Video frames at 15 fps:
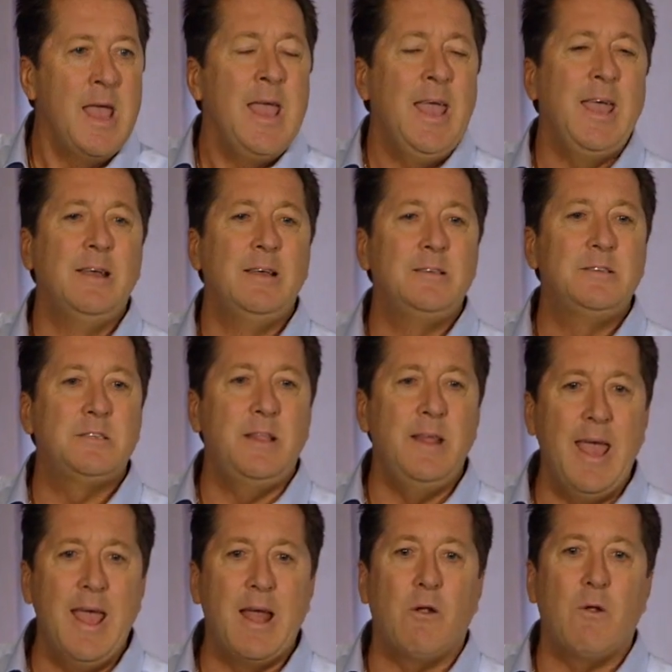is
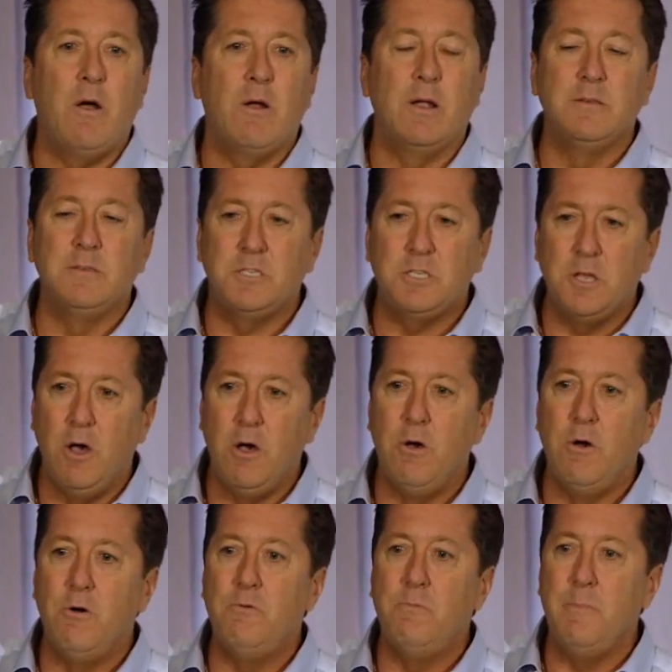there are
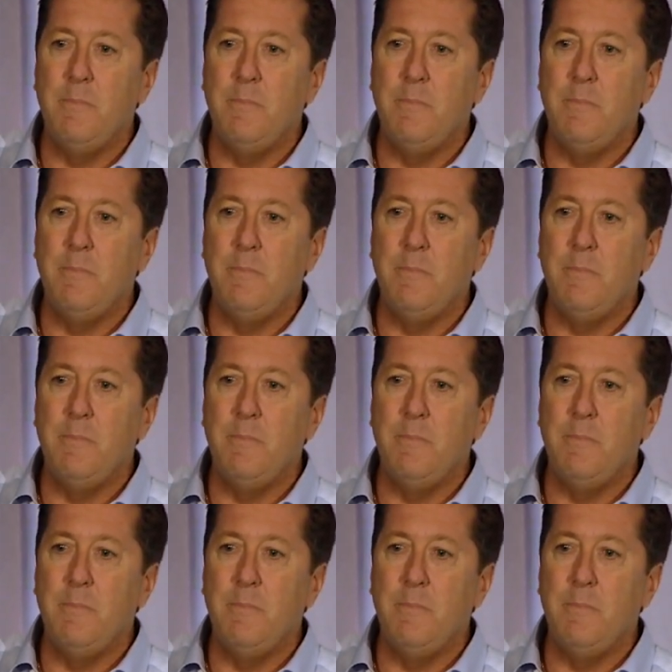so